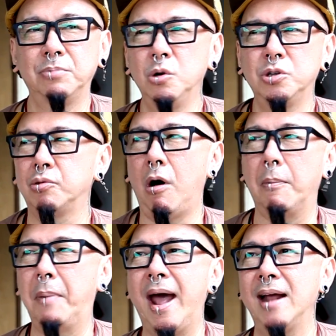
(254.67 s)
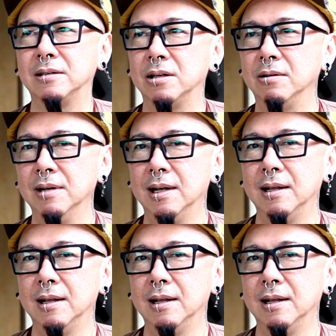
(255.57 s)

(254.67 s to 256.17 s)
blues rock band, you know,